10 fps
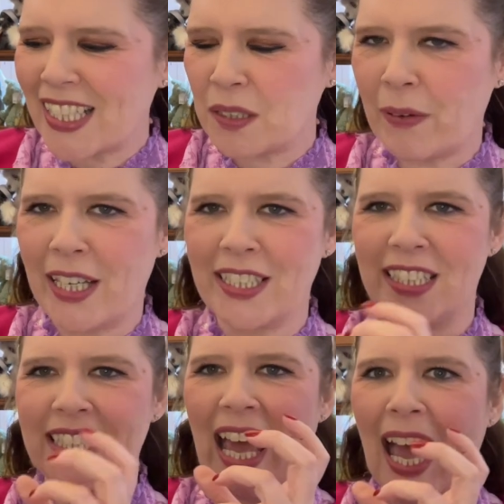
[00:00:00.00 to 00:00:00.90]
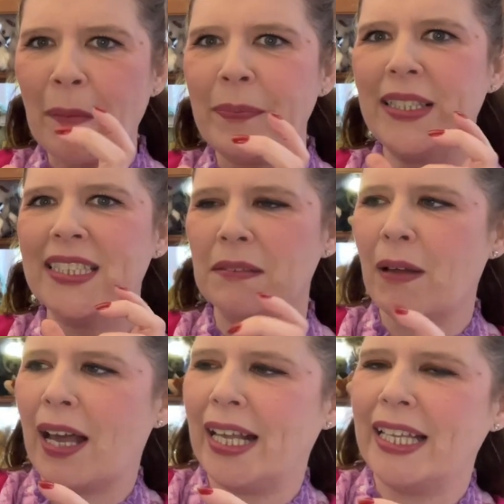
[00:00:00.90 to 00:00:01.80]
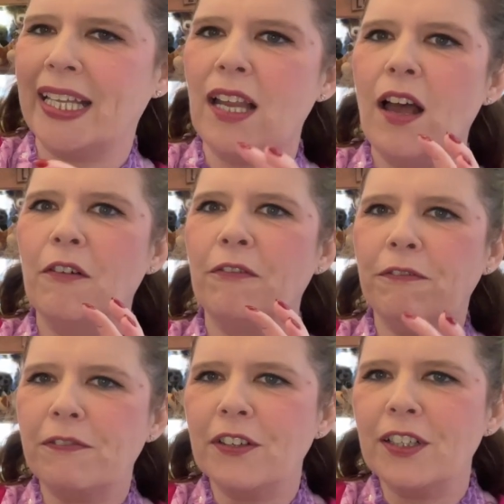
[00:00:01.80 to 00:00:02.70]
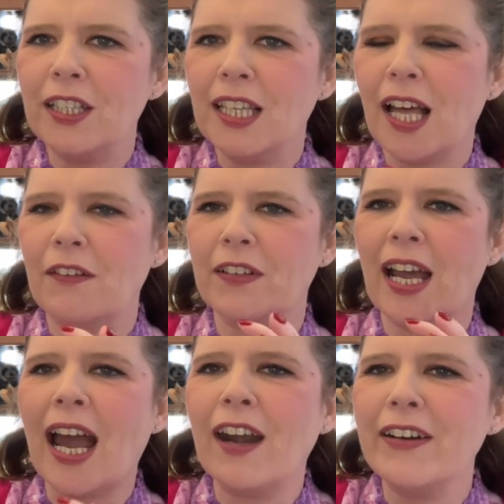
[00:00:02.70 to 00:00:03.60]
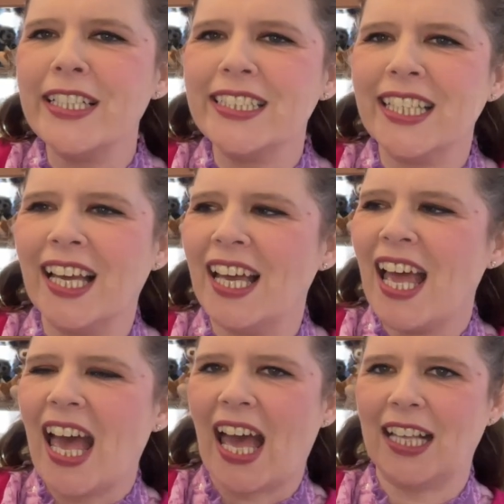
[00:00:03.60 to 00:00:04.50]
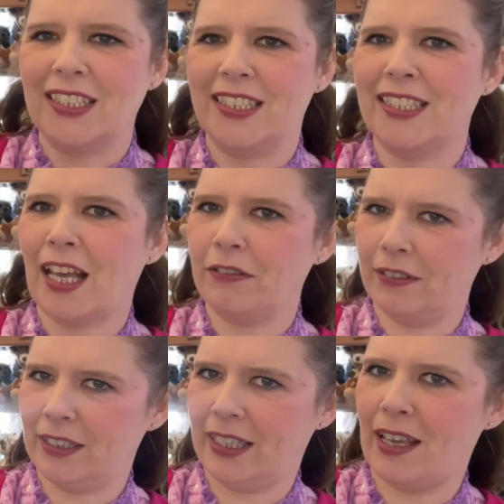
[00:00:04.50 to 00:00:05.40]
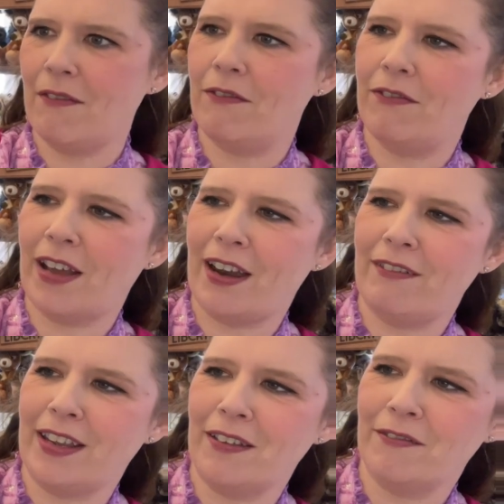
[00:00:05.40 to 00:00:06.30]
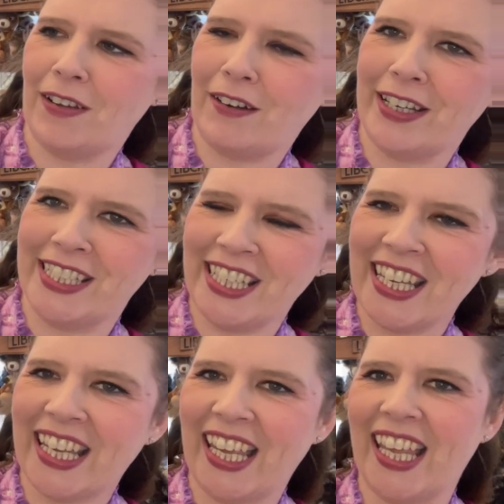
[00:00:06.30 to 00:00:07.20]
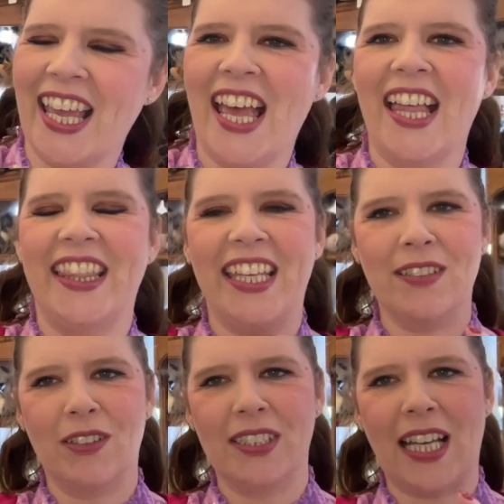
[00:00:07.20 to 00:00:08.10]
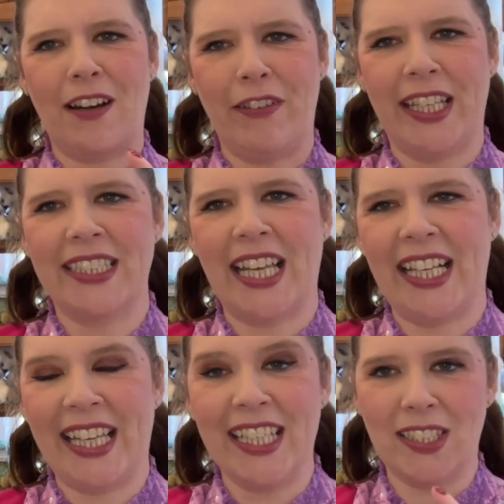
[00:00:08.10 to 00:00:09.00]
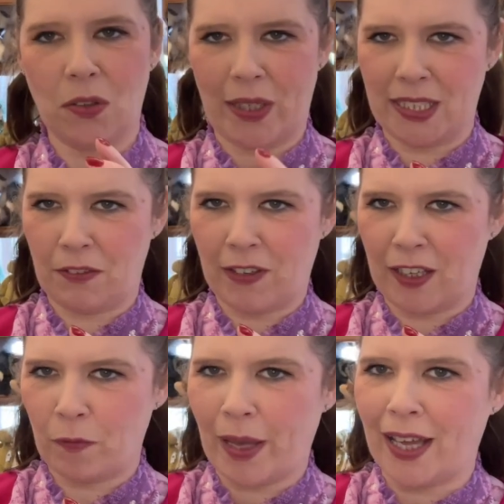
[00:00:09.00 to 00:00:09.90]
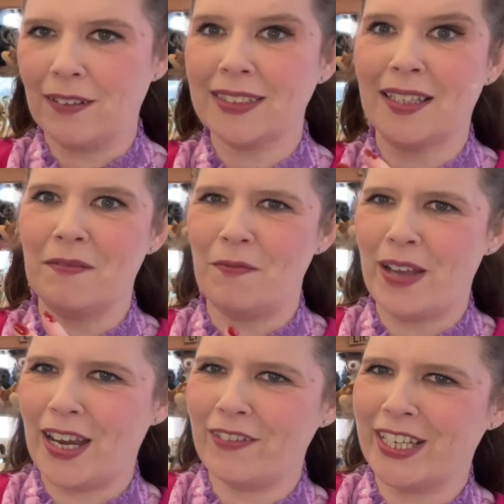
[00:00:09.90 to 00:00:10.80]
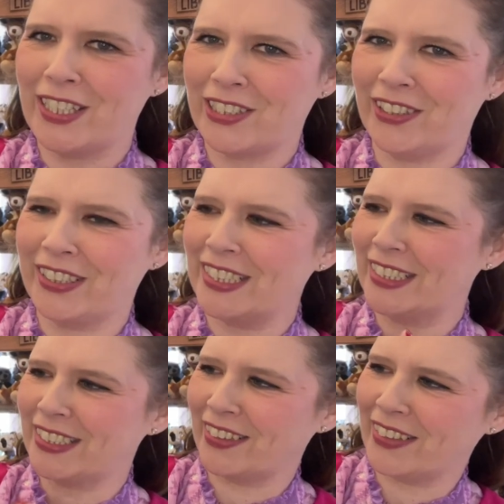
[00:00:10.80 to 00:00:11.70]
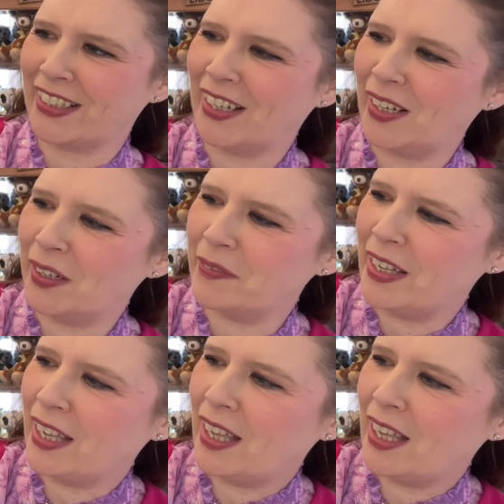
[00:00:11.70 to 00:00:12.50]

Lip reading: expression, happy smiling, full of character, and definitely very, very cheeky. These ones are retailing at £25 at maryshortle.com.